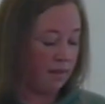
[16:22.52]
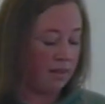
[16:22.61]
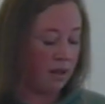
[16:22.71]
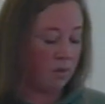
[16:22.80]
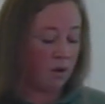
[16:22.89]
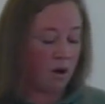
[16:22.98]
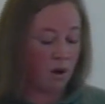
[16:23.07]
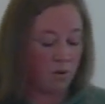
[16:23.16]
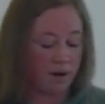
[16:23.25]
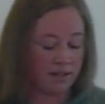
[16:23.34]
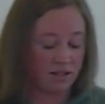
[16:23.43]
that will
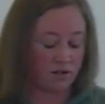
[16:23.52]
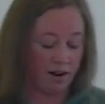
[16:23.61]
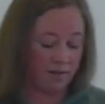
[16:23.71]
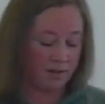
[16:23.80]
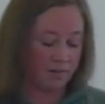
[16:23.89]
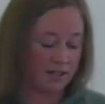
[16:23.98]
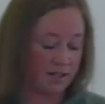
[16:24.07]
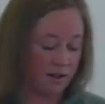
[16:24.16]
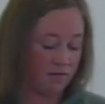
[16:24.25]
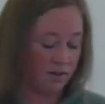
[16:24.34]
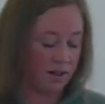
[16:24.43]
always strive to be
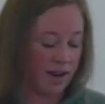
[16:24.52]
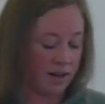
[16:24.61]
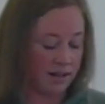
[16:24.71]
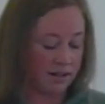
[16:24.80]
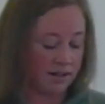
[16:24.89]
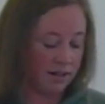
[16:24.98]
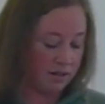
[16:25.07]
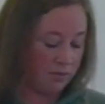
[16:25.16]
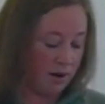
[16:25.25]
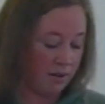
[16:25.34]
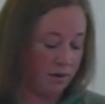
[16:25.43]
self reliant. It's
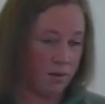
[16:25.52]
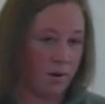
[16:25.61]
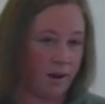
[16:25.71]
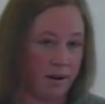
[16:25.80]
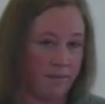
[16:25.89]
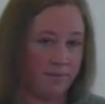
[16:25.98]
rather annoying.